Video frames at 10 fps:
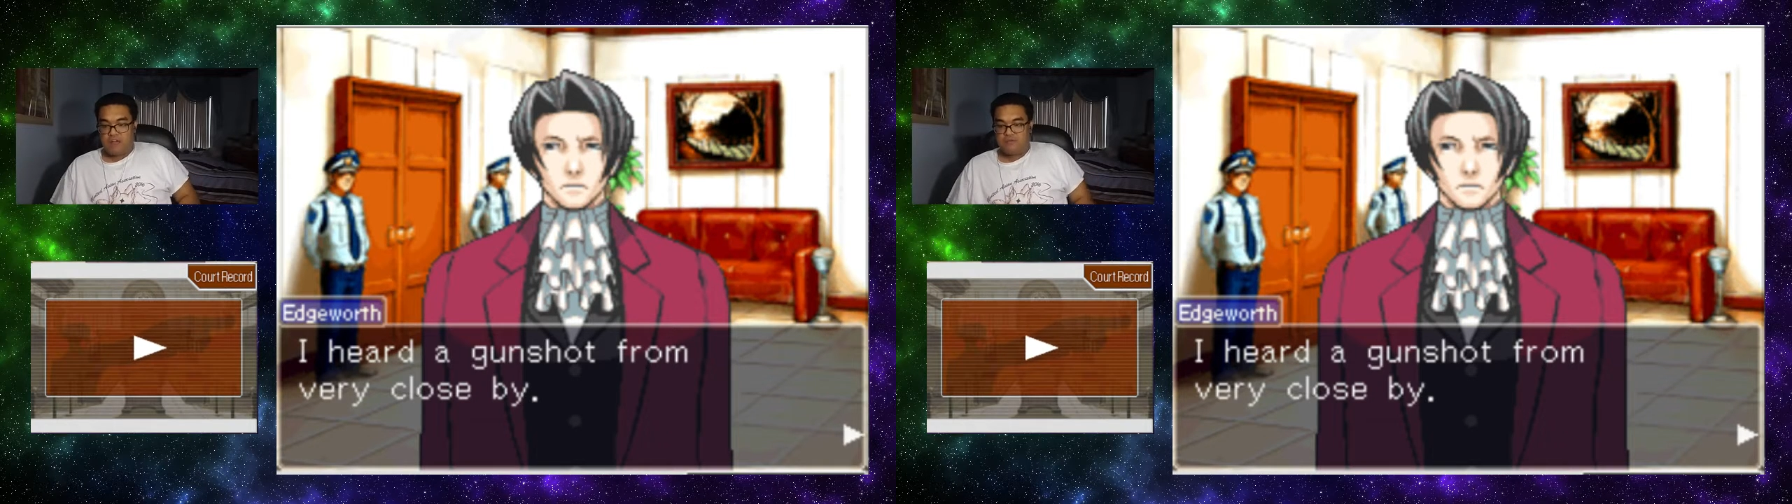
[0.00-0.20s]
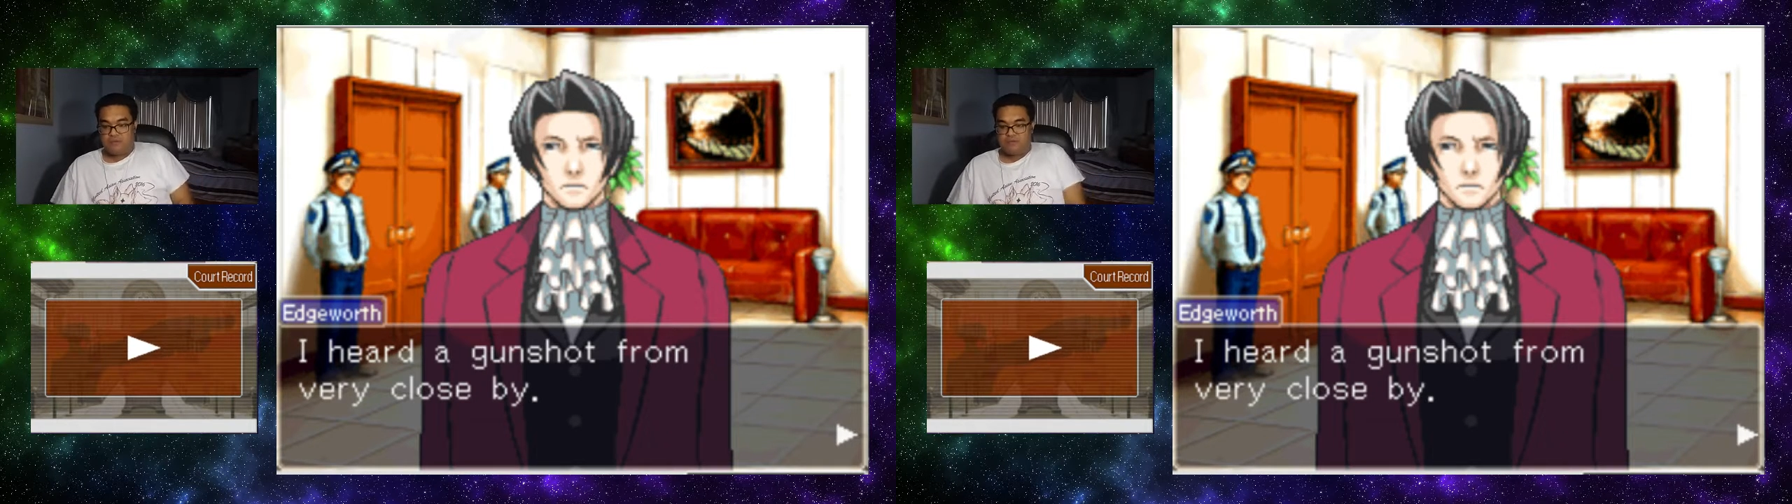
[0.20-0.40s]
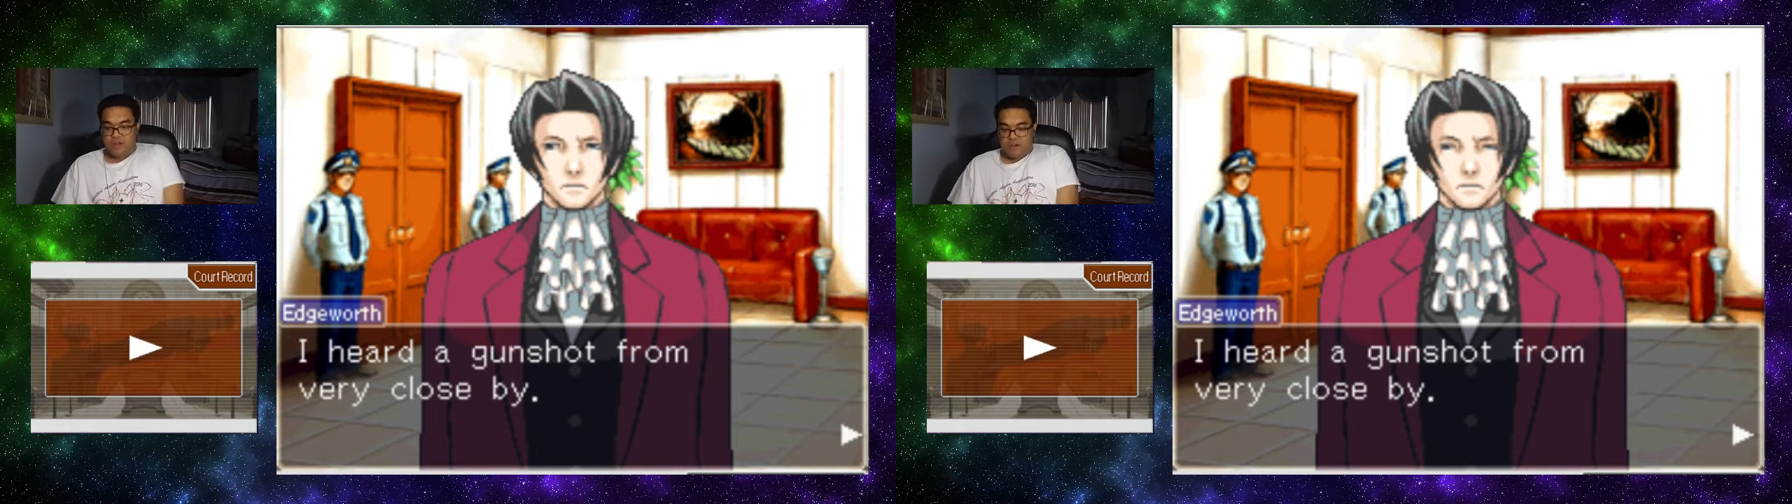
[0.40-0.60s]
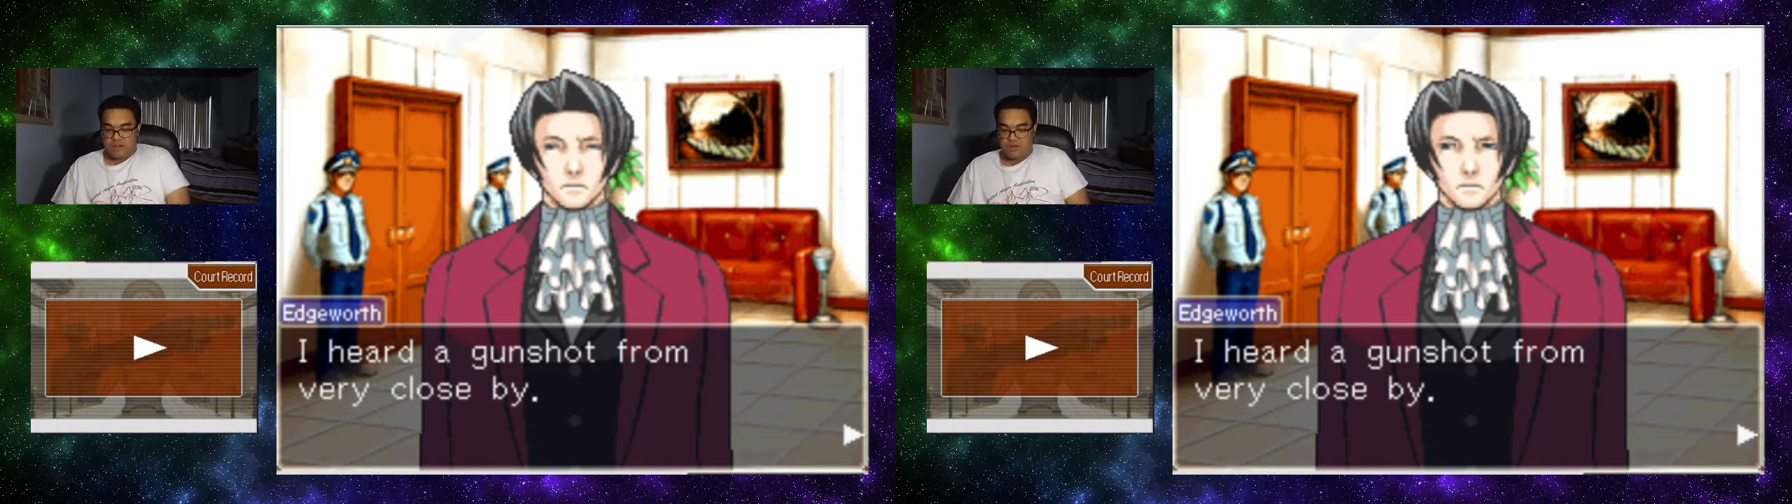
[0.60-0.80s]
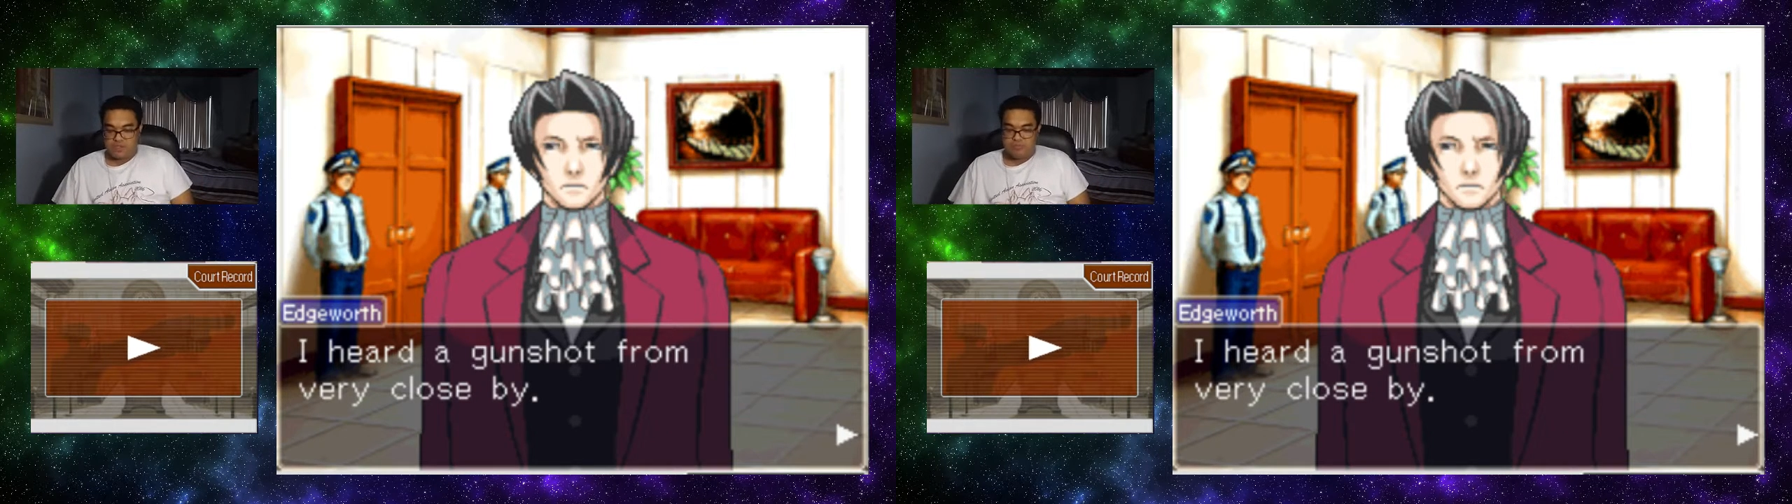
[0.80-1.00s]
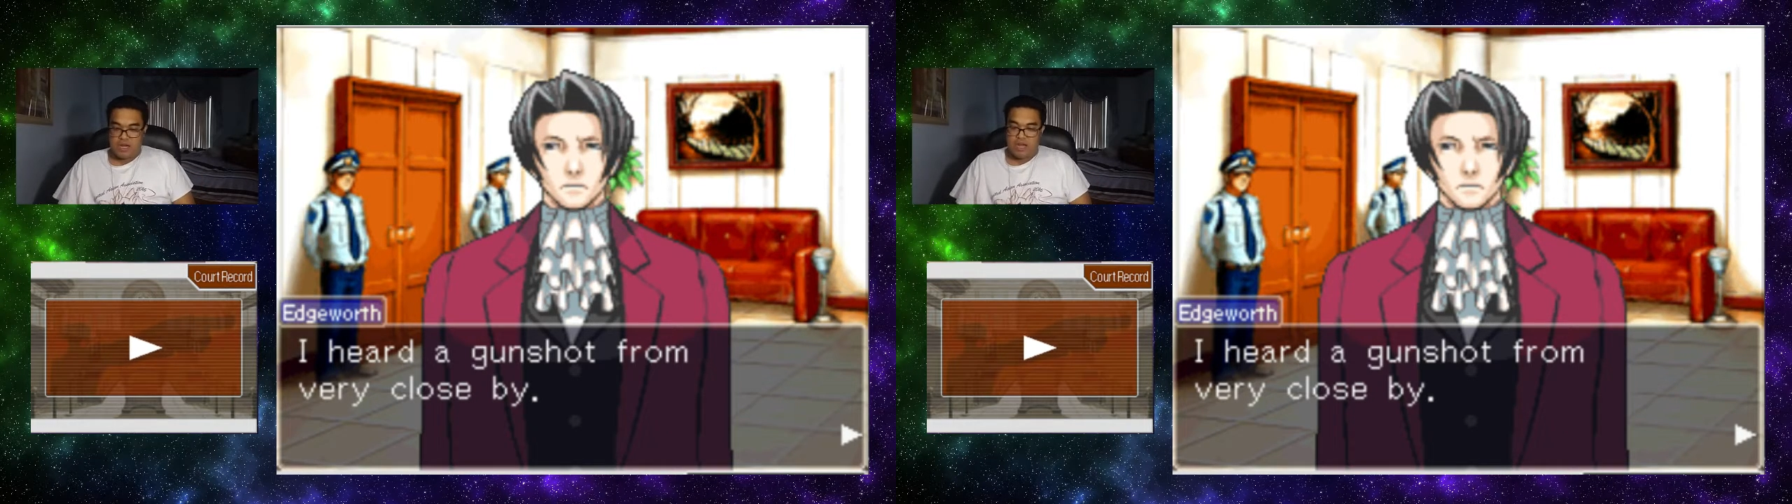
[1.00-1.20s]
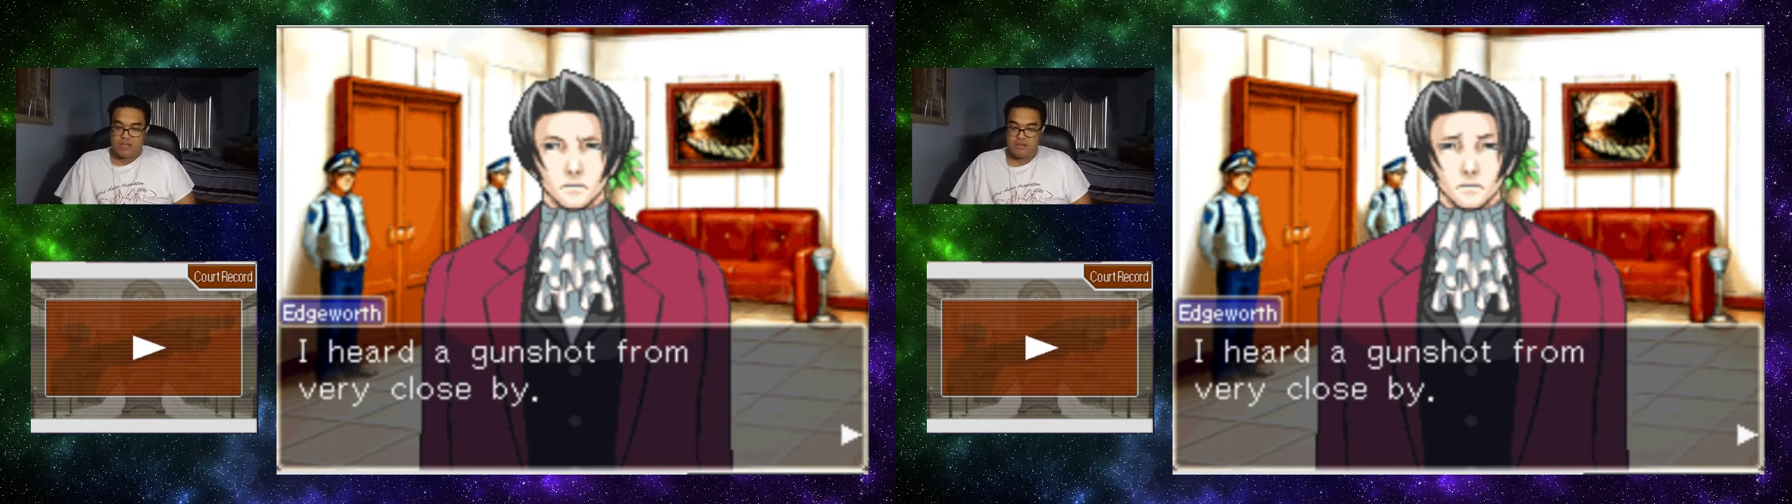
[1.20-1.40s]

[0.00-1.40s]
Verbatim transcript: from very close by.